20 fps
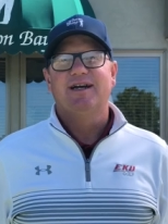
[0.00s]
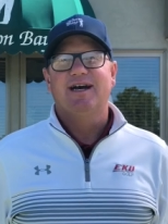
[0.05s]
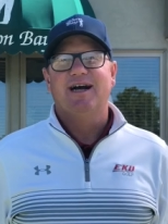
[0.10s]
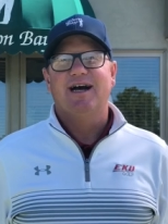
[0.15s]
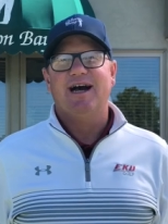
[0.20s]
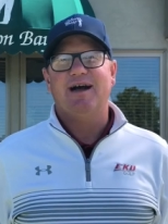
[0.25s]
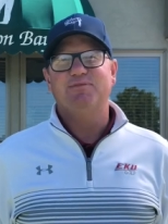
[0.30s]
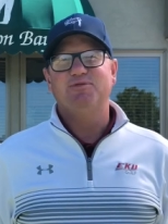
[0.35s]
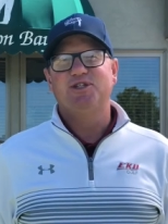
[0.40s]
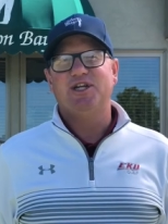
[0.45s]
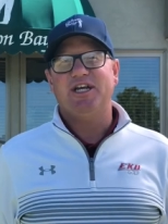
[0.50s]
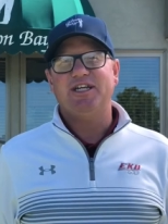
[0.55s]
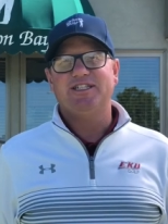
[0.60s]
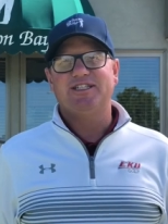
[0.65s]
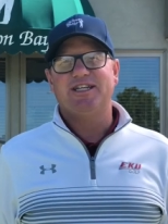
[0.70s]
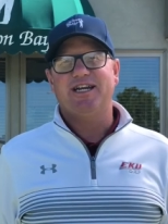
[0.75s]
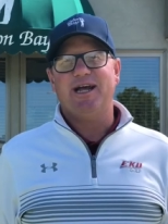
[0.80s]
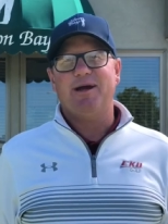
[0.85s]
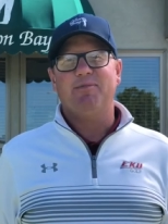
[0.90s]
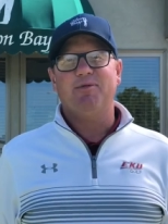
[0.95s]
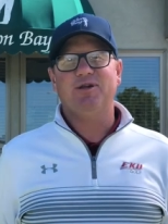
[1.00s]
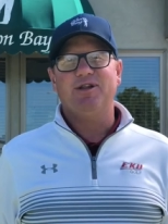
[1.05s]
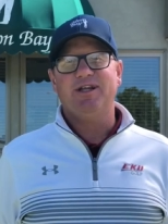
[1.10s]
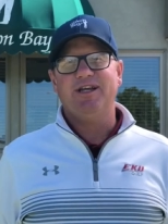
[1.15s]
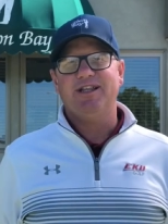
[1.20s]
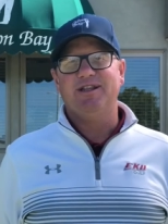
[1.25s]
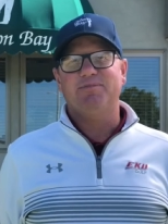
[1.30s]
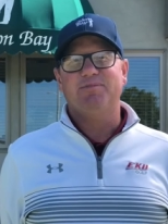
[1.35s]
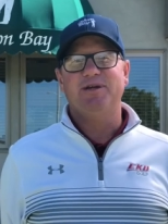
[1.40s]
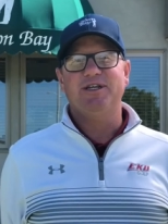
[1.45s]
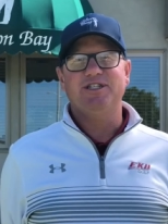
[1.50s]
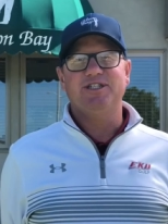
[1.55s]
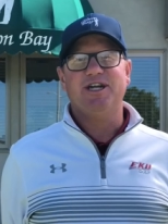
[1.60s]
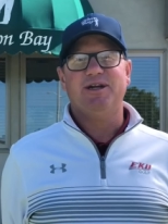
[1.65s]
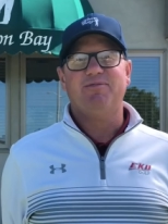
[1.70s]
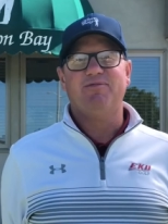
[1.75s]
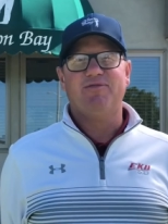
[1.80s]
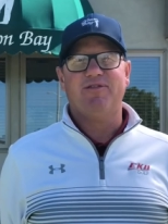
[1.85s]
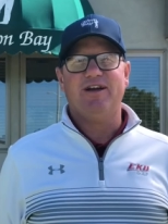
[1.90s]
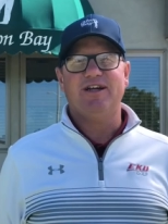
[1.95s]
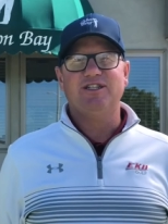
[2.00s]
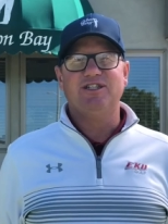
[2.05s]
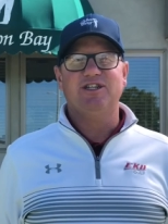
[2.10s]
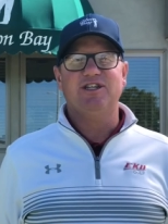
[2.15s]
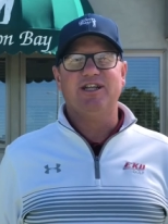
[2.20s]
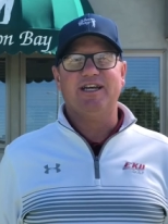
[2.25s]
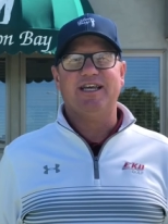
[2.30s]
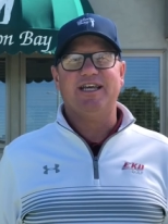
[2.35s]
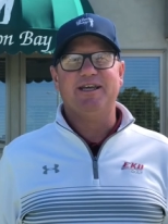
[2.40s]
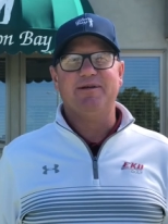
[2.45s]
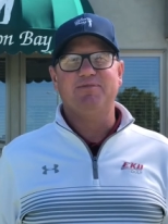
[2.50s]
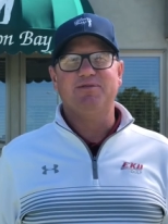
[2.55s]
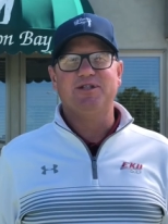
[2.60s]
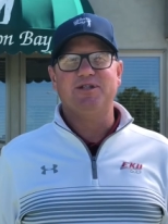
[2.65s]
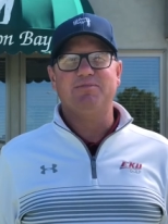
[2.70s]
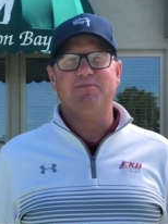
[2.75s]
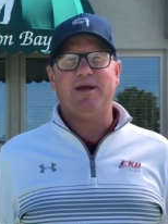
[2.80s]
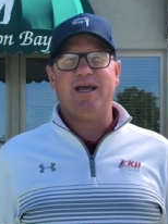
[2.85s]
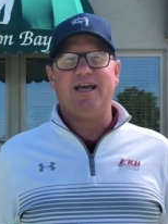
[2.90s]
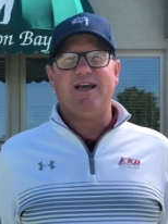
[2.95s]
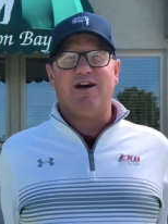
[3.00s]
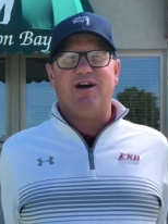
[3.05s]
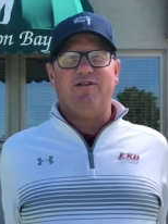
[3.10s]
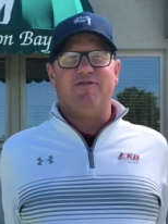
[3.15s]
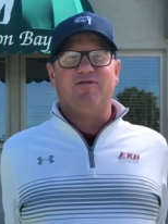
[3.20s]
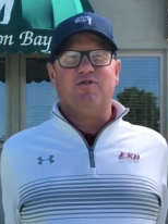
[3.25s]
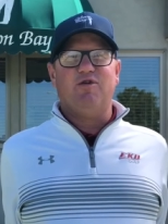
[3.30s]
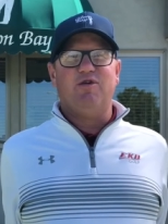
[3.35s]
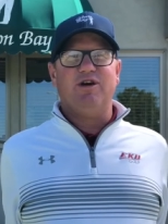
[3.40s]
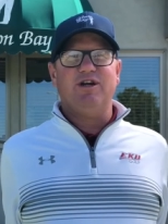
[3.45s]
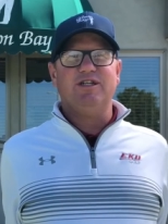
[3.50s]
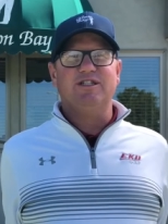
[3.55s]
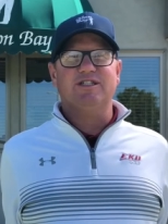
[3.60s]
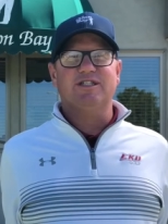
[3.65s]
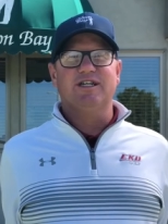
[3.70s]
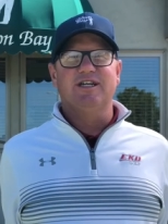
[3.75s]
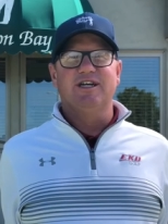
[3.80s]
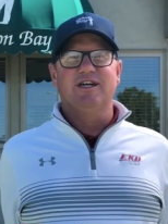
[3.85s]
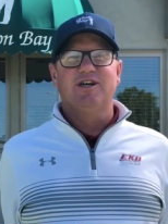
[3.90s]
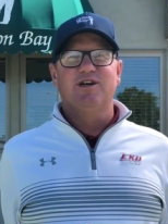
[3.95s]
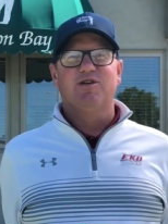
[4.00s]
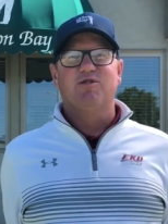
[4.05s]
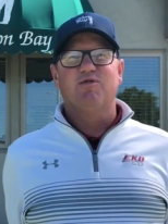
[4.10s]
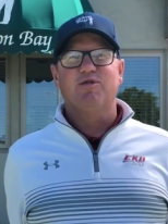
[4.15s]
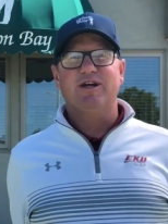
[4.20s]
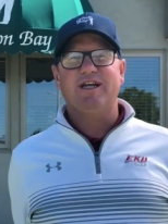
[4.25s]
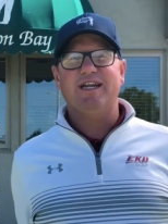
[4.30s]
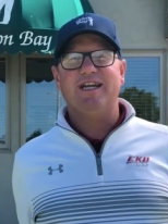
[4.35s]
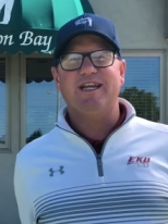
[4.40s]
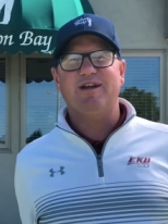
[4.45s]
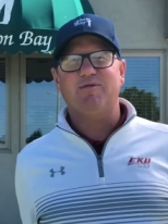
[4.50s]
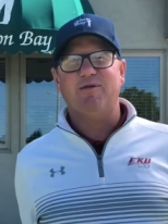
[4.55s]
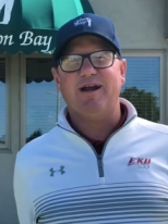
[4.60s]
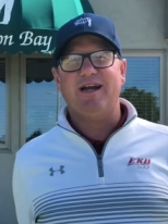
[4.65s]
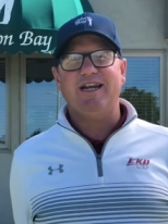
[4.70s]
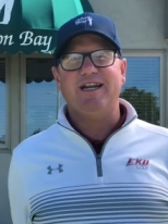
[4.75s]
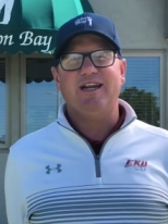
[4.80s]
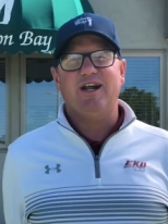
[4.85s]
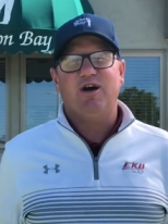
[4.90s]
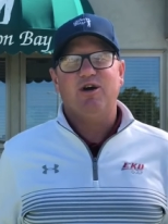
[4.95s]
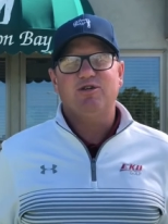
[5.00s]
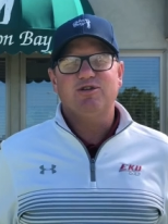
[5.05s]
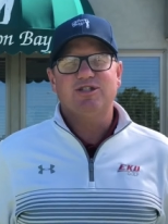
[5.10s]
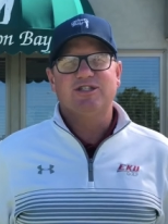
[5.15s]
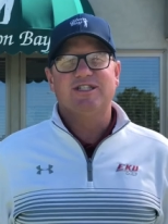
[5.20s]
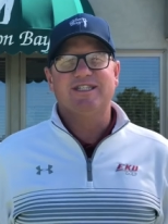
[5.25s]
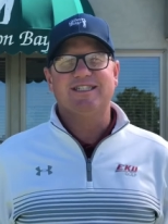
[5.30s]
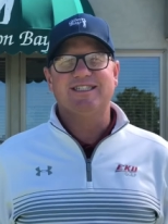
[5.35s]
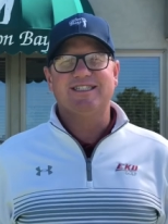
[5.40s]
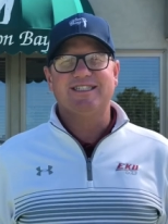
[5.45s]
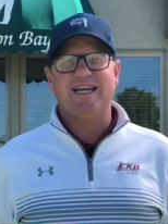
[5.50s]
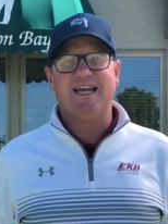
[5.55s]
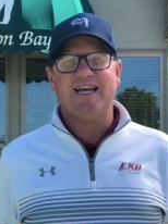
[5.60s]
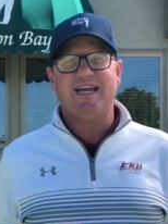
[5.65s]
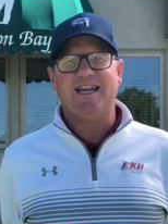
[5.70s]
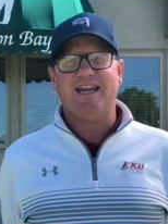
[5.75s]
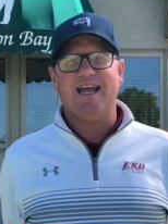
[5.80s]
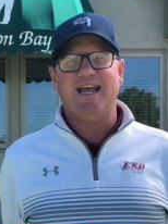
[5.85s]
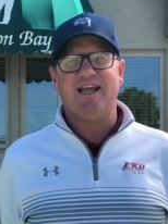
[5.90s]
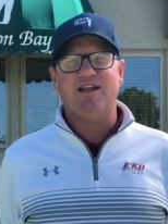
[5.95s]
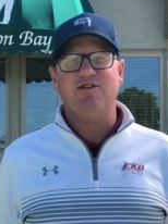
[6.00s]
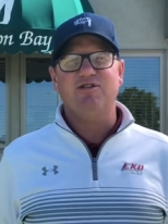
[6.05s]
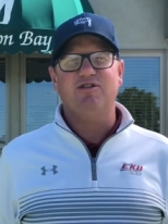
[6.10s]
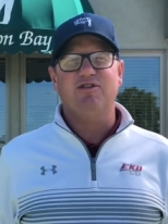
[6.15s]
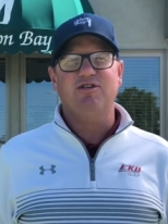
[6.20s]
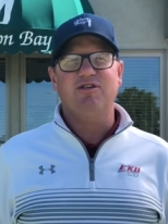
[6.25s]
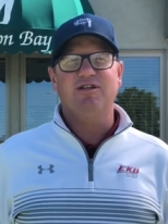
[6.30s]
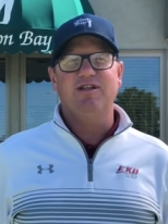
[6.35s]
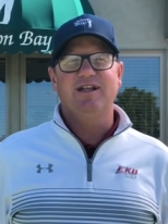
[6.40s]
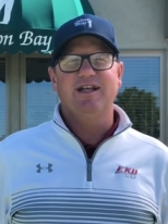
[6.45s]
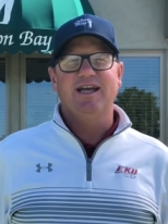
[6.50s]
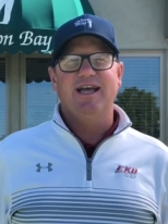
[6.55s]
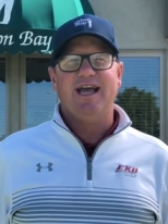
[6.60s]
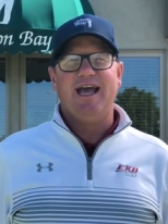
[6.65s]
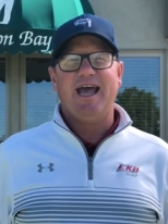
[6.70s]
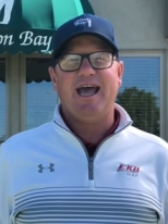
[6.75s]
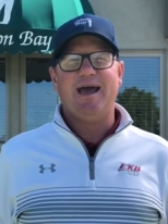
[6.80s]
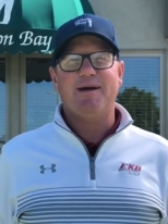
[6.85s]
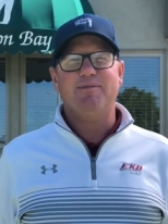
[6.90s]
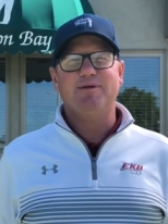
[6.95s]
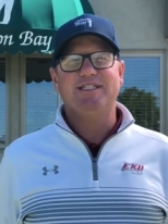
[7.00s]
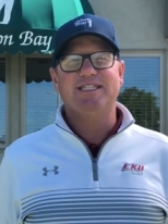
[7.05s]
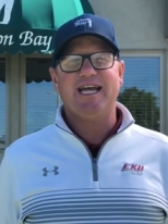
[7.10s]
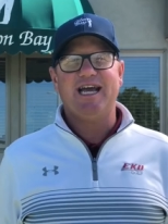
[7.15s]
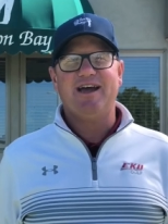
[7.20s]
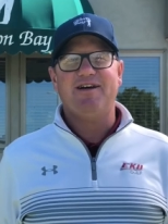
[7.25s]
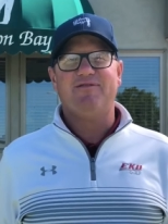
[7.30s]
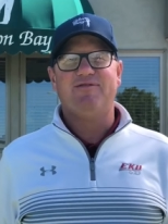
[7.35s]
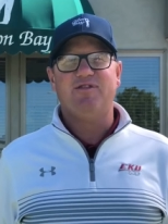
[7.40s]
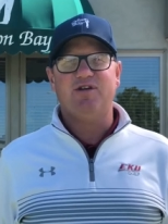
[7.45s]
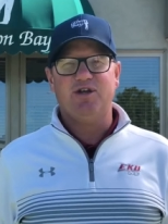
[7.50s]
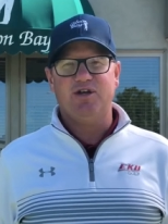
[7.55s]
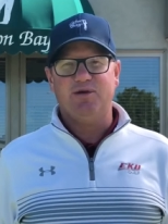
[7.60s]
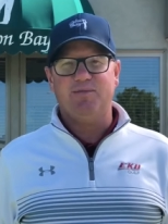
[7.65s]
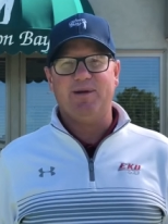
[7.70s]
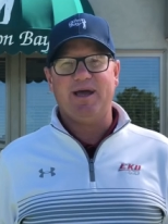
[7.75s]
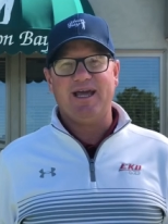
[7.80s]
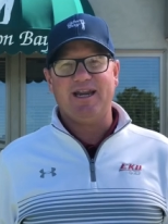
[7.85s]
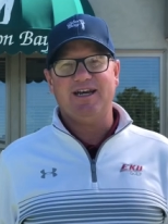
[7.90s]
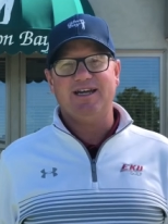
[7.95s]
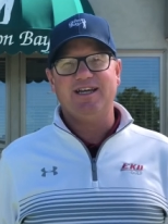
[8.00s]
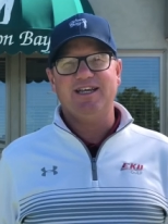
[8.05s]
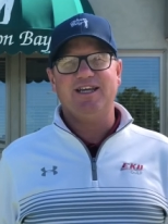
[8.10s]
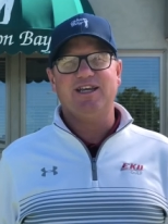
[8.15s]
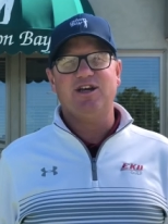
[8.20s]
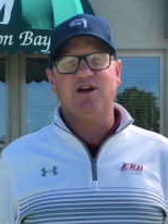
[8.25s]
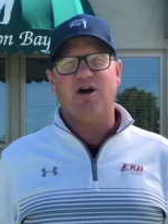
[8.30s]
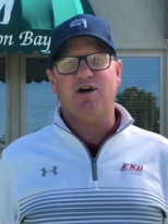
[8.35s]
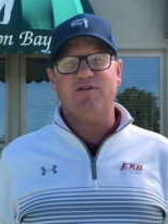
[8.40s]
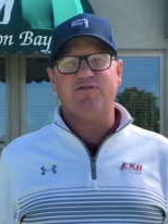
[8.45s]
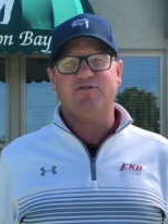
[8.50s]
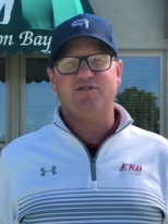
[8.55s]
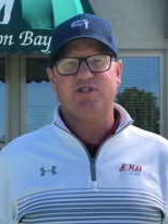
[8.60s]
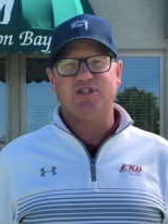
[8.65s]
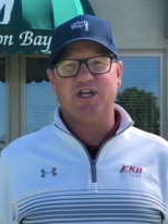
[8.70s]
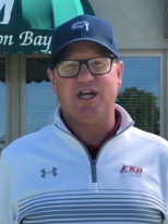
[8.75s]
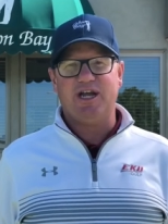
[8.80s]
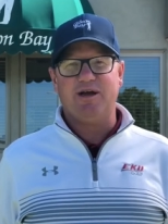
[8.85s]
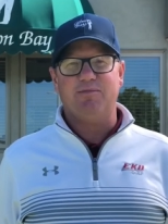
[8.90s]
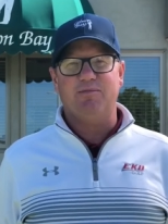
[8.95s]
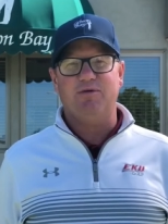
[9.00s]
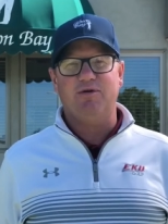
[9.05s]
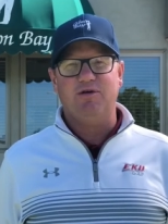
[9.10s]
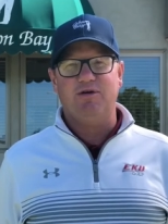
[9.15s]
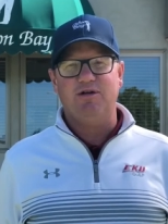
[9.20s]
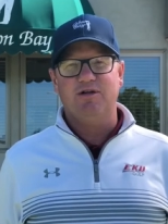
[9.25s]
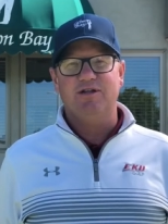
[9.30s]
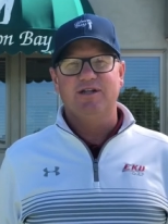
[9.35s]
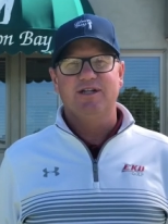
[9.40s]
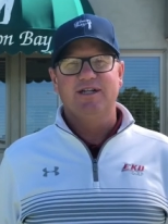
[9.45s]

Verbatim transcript: I'm Jason Eberle, the PGA professional at Gibson Bay Golf Course. We're getting ready to host the second annual Habitat for Humanity Golf Shamble.